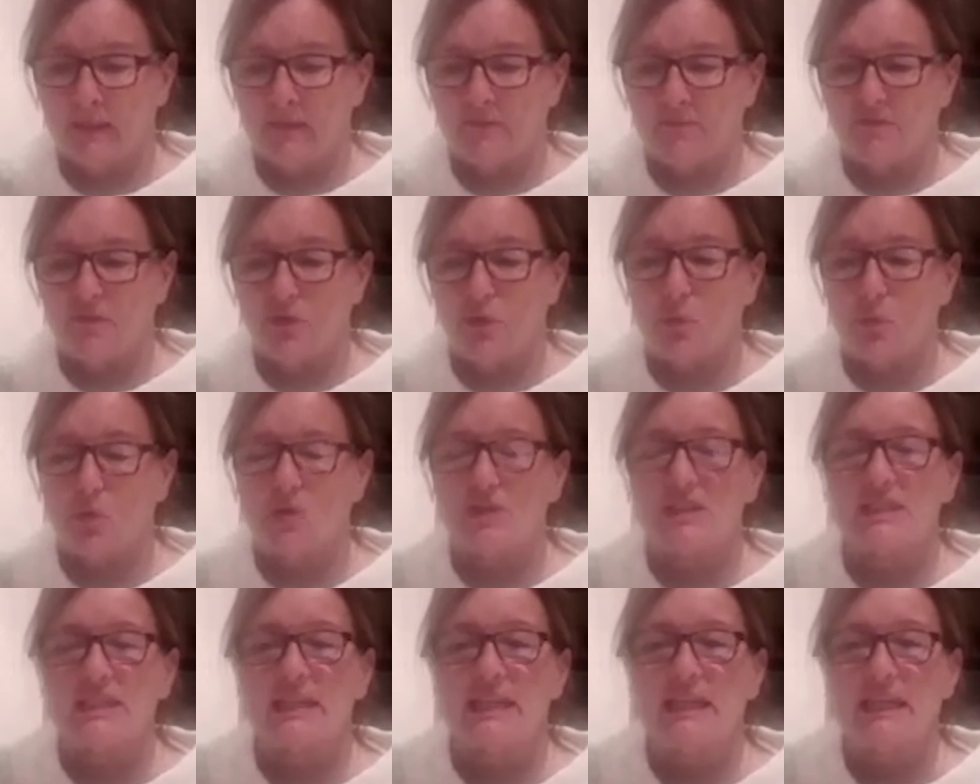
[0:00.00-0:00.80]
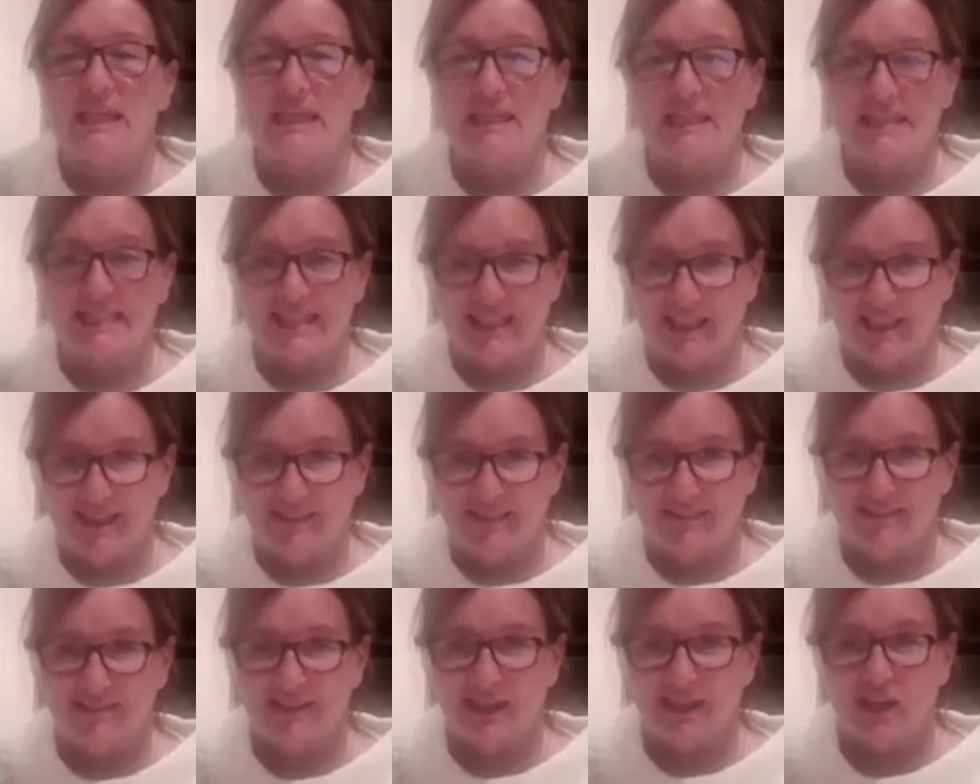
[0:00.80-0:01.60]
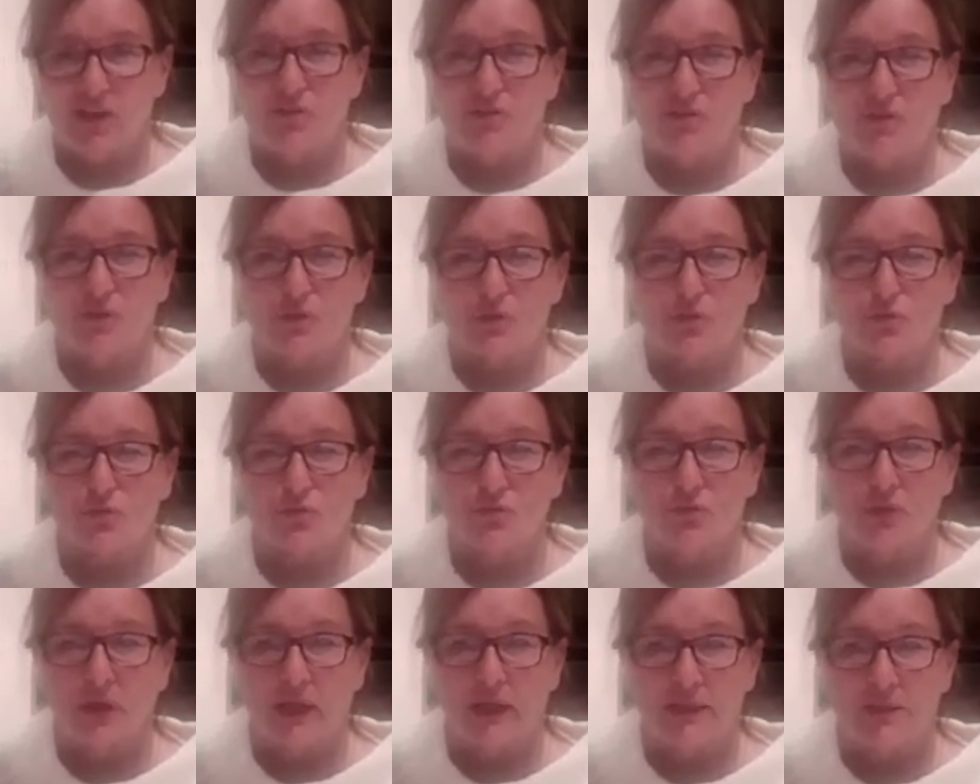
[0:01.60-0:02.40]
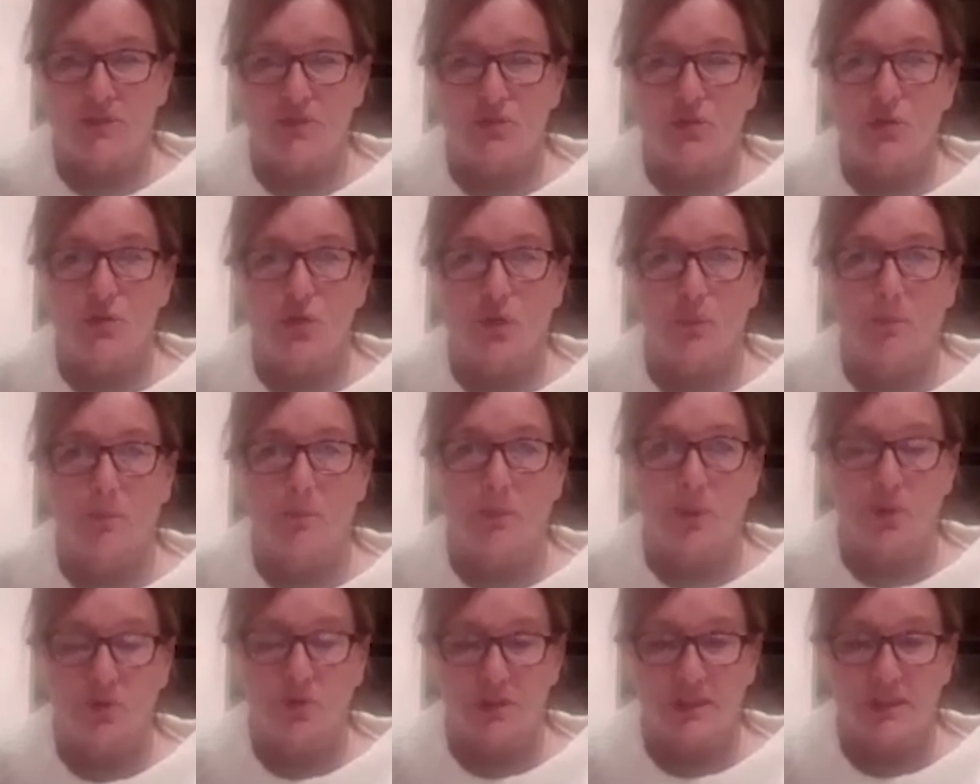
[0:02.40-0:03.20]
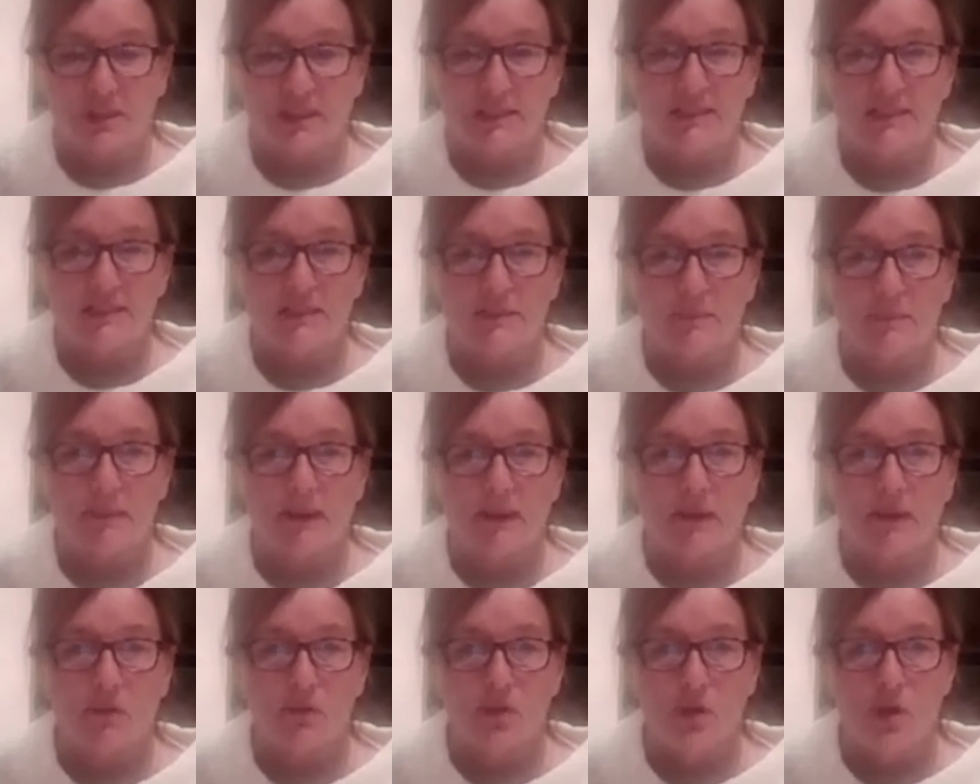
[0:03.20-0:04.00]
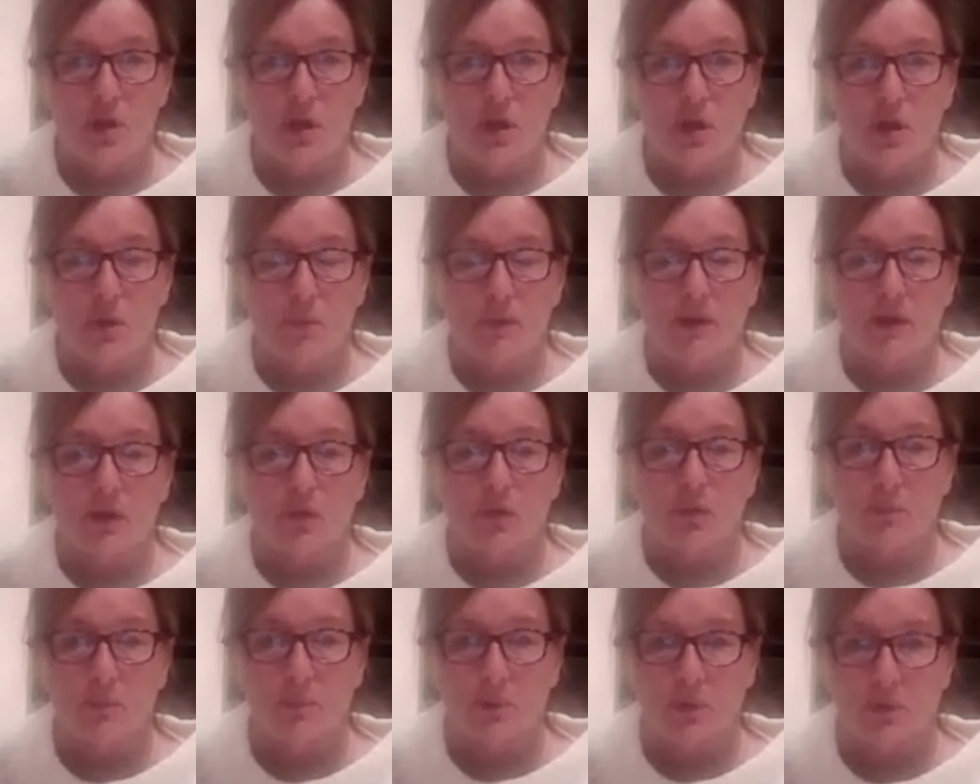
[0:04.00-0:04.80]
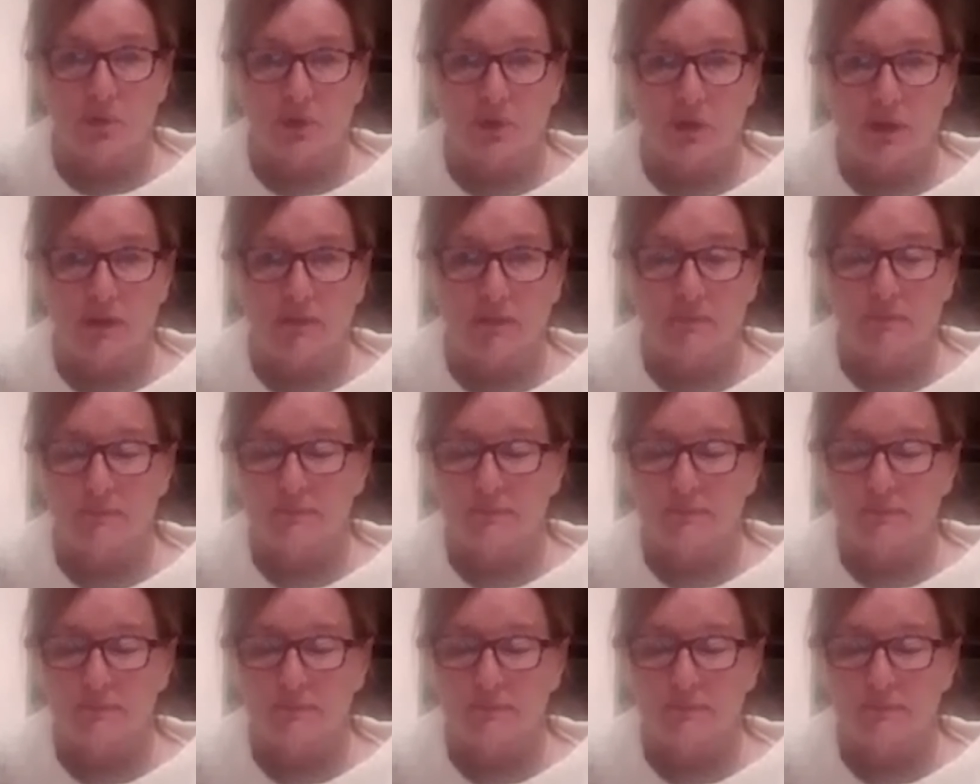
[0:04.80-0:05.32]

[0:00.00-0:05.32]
Feel what's easy and feels right to your body. This is about knowing your body.